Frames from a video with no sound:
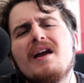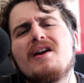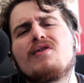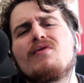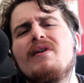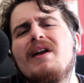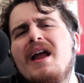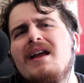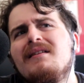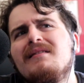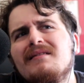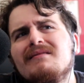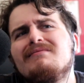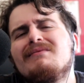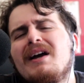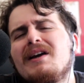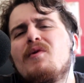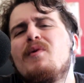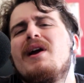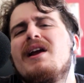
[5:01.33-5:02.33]
create
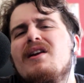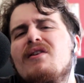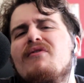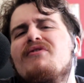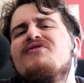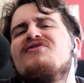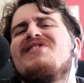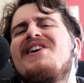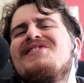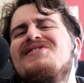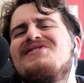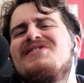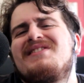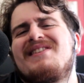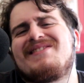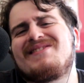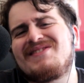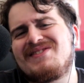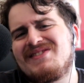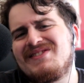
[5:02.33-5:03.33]

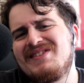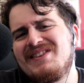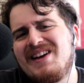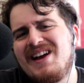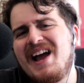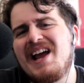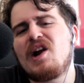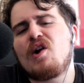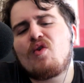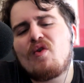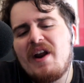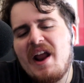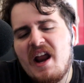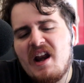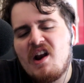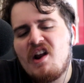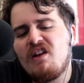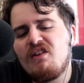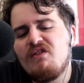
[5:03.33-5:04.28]
sustenance. I create.